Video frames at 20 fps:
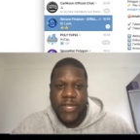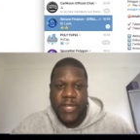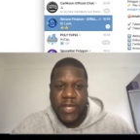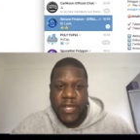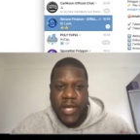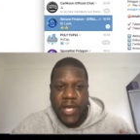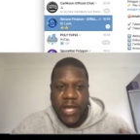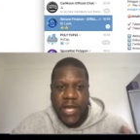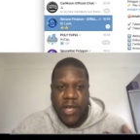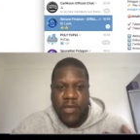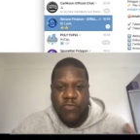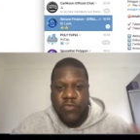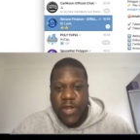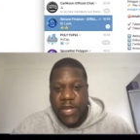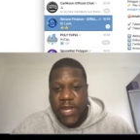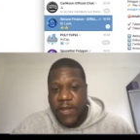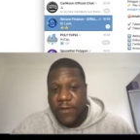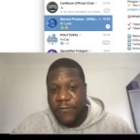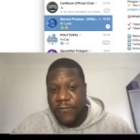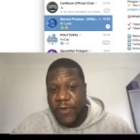Uh,
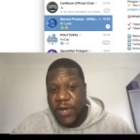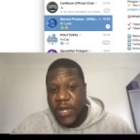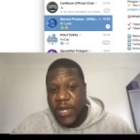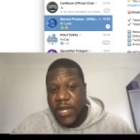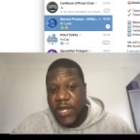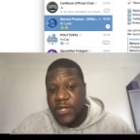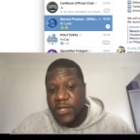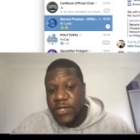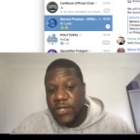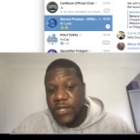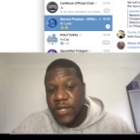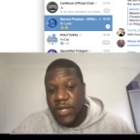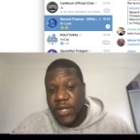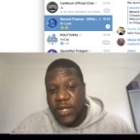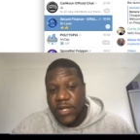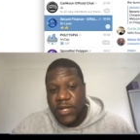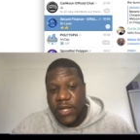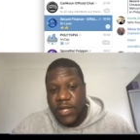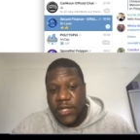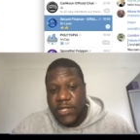Rediant Finance,
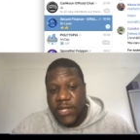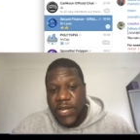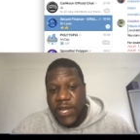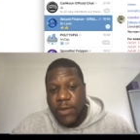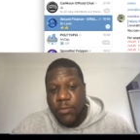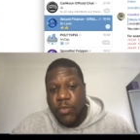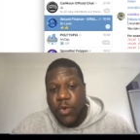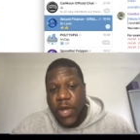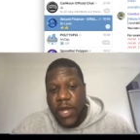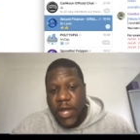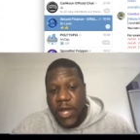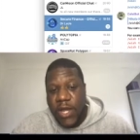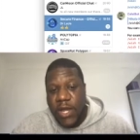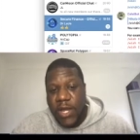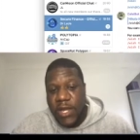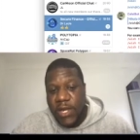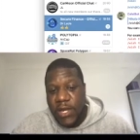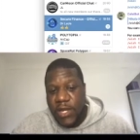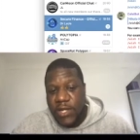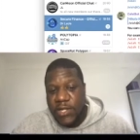the team were
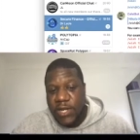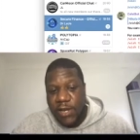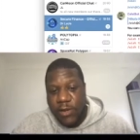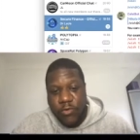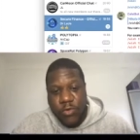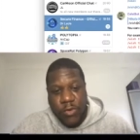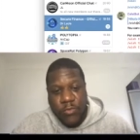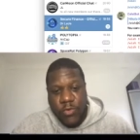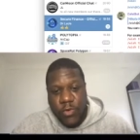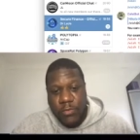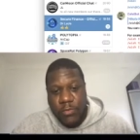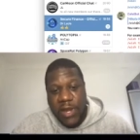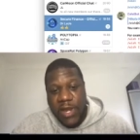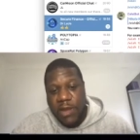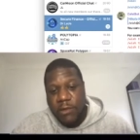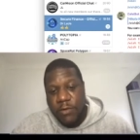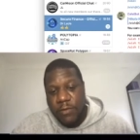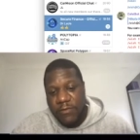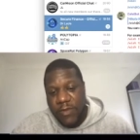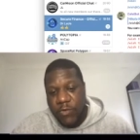in the Telegram group and they
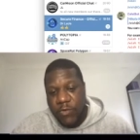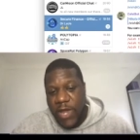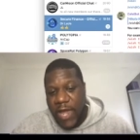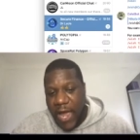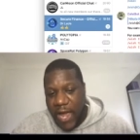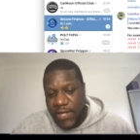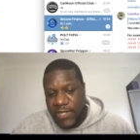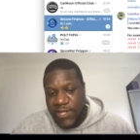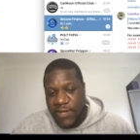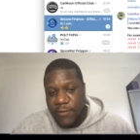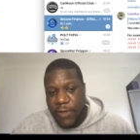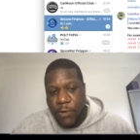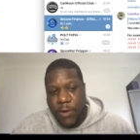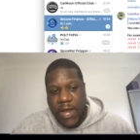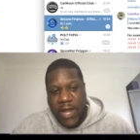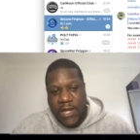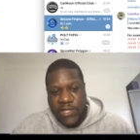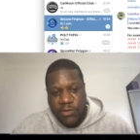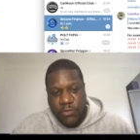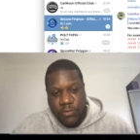were very active. They were
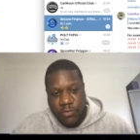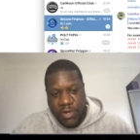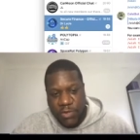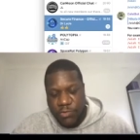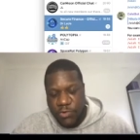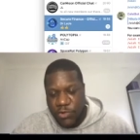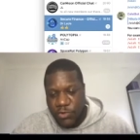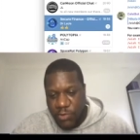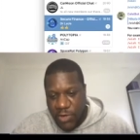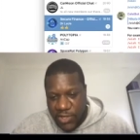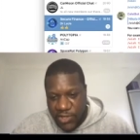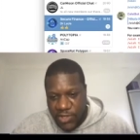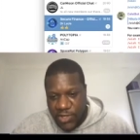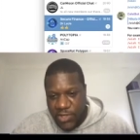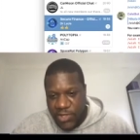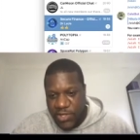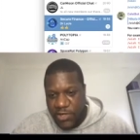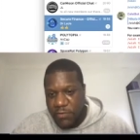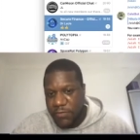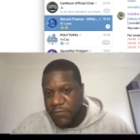answering people's
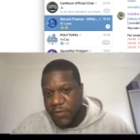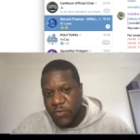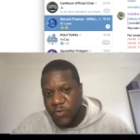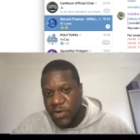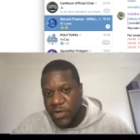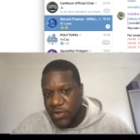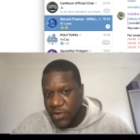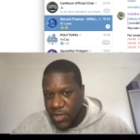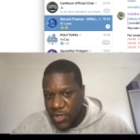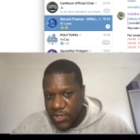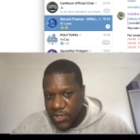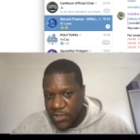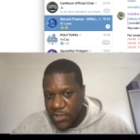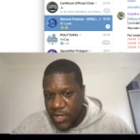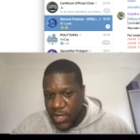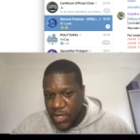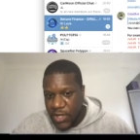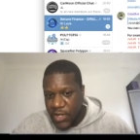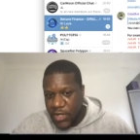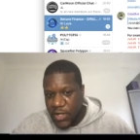questions. They were very nice
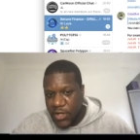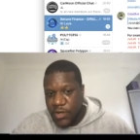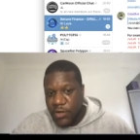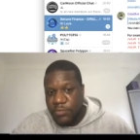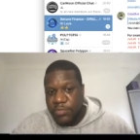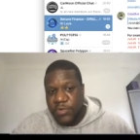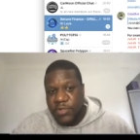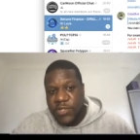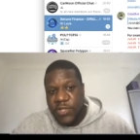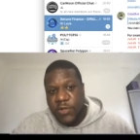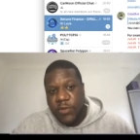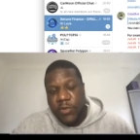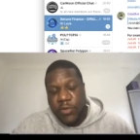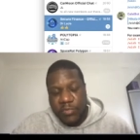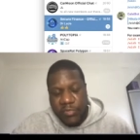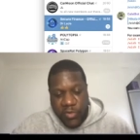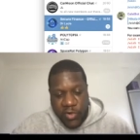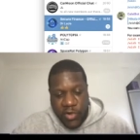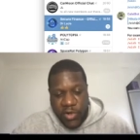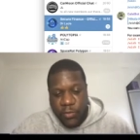up until the
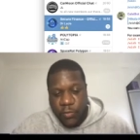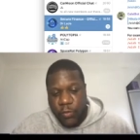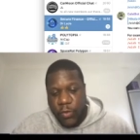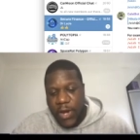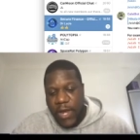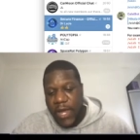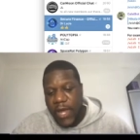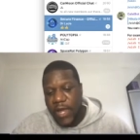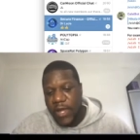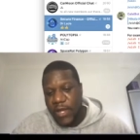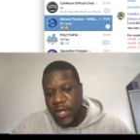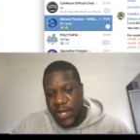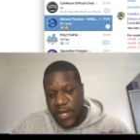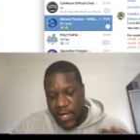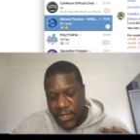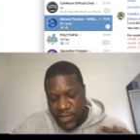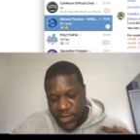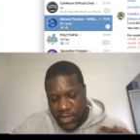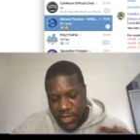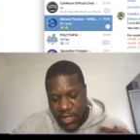point where
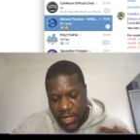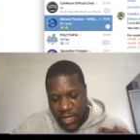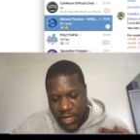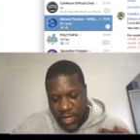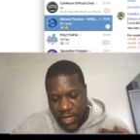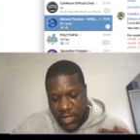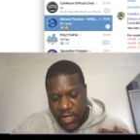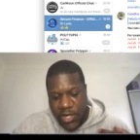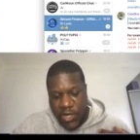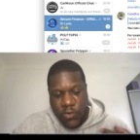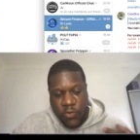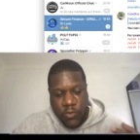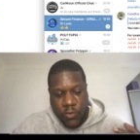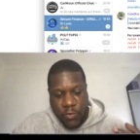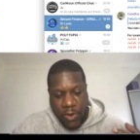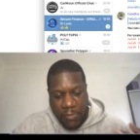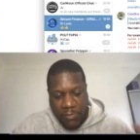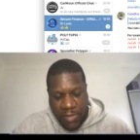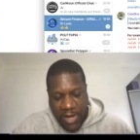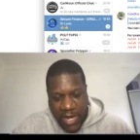it uh, it all
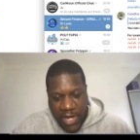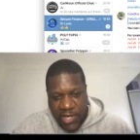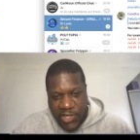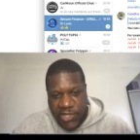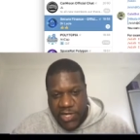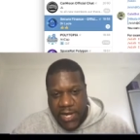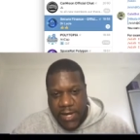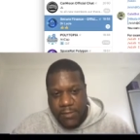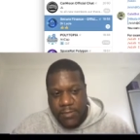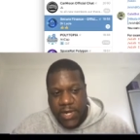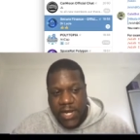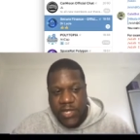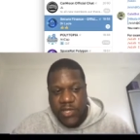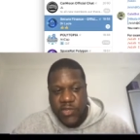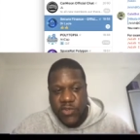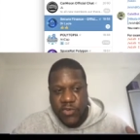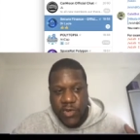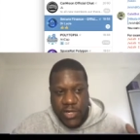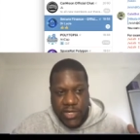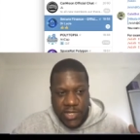went pear shaped. They
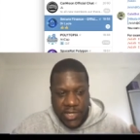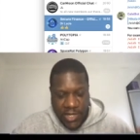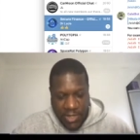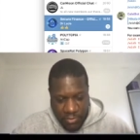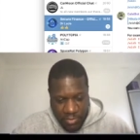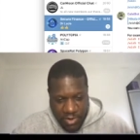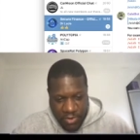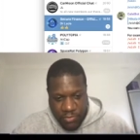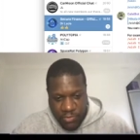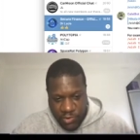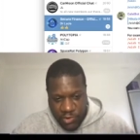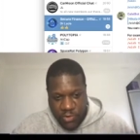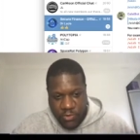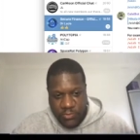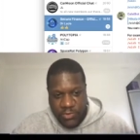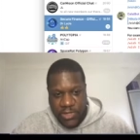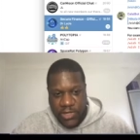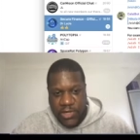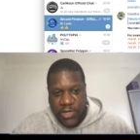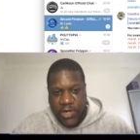tried to keep people's
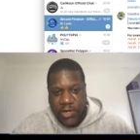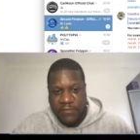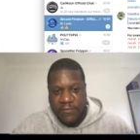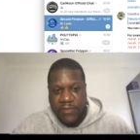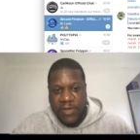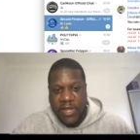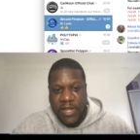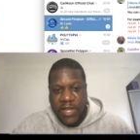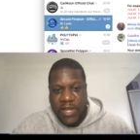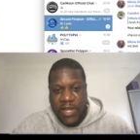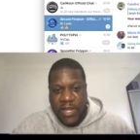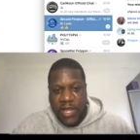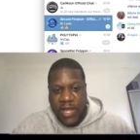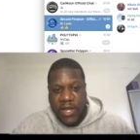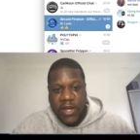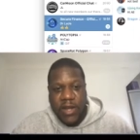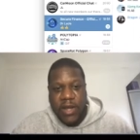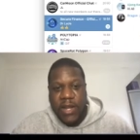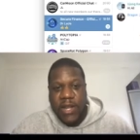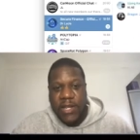hopes alive and
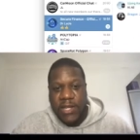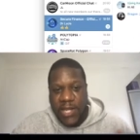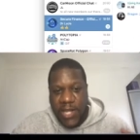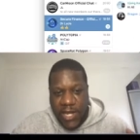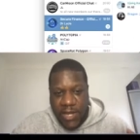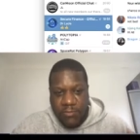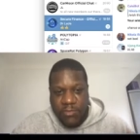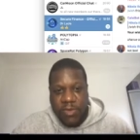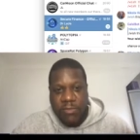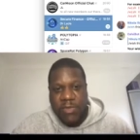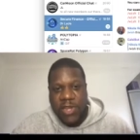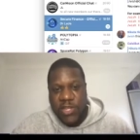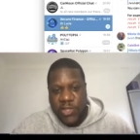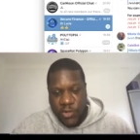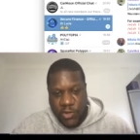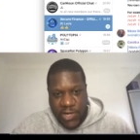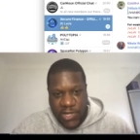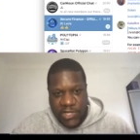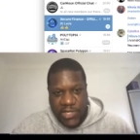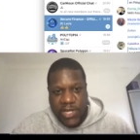kind of keep them
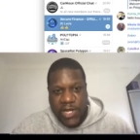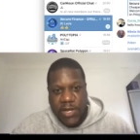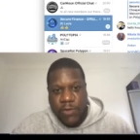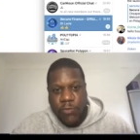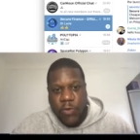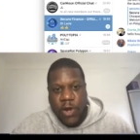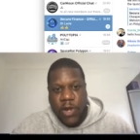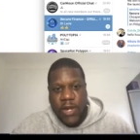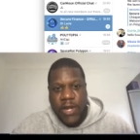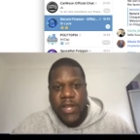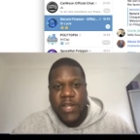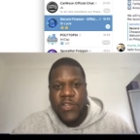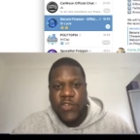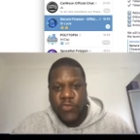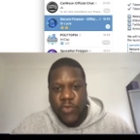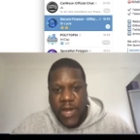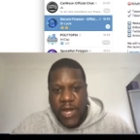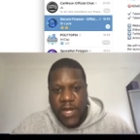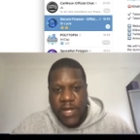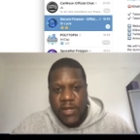interested while they
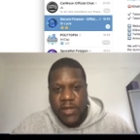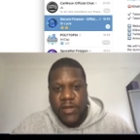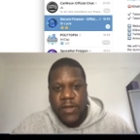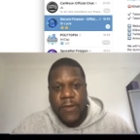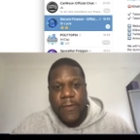drained